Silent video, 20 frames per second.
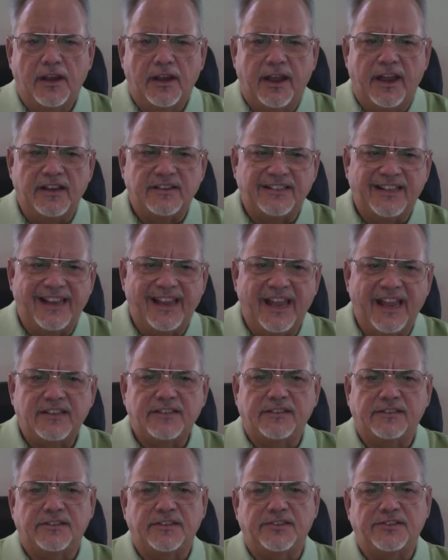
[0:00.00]
as they
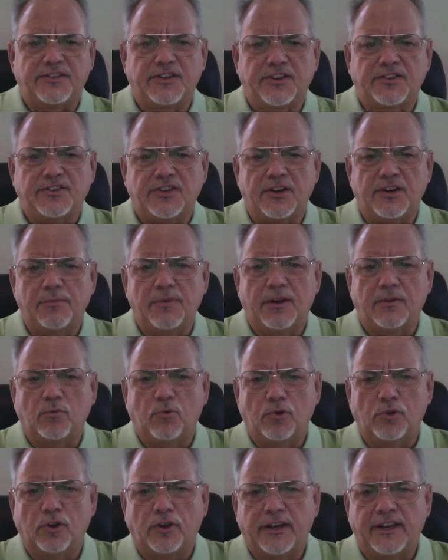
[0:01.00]
exit the system, and
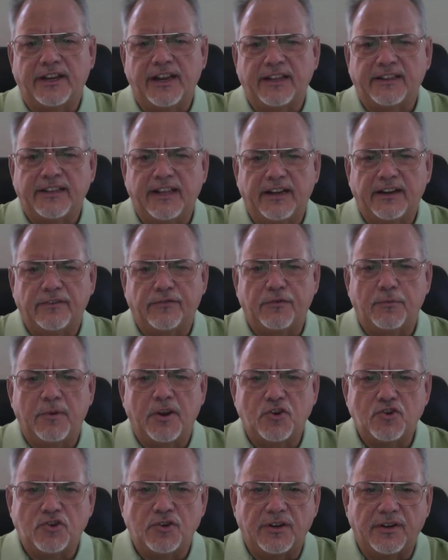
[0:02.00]
we're looking at that
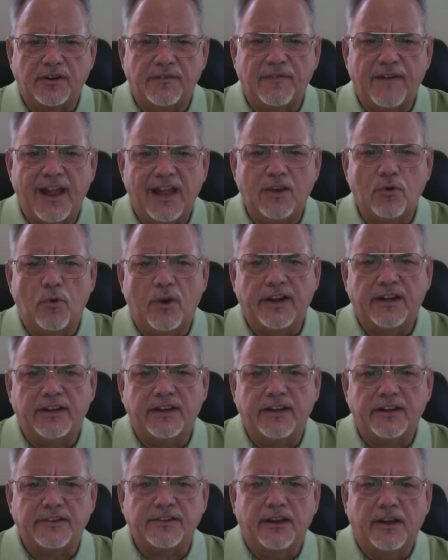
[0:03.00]
information and evaluating
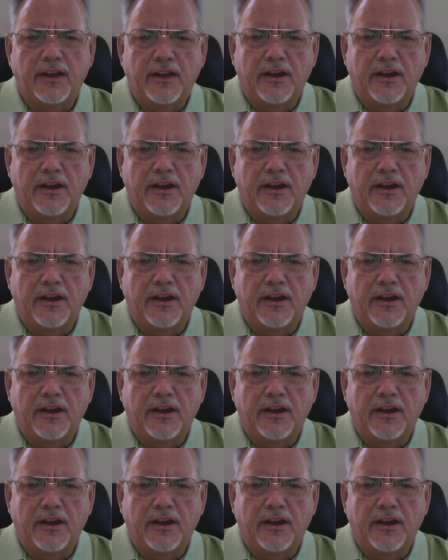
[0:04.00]
it.